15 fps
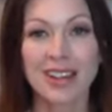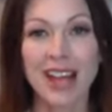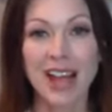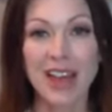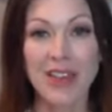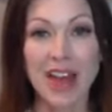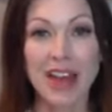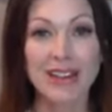
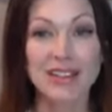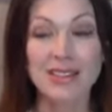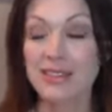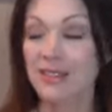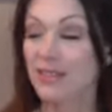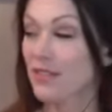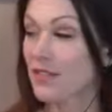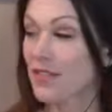And that is,
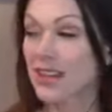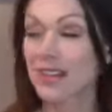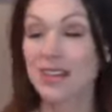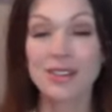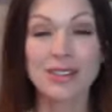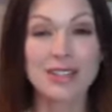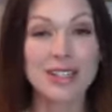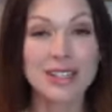the
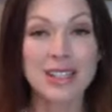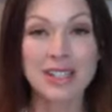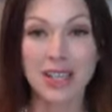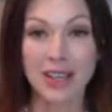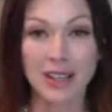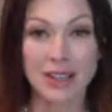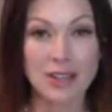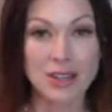field is
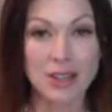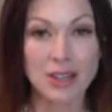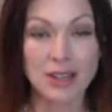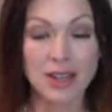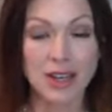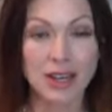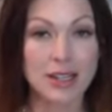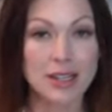intelligent
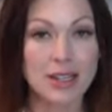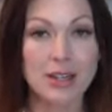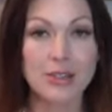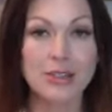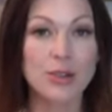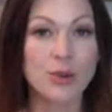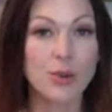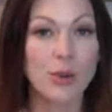and it is
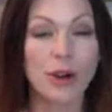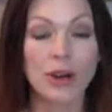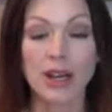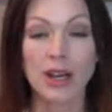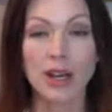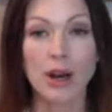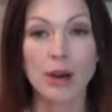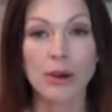here to work
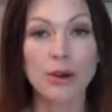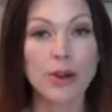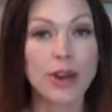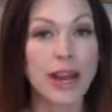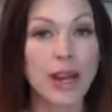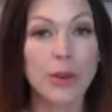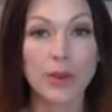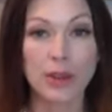and
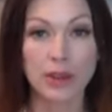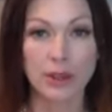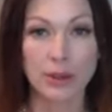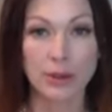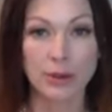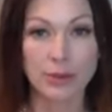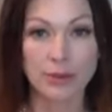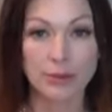co-create with you.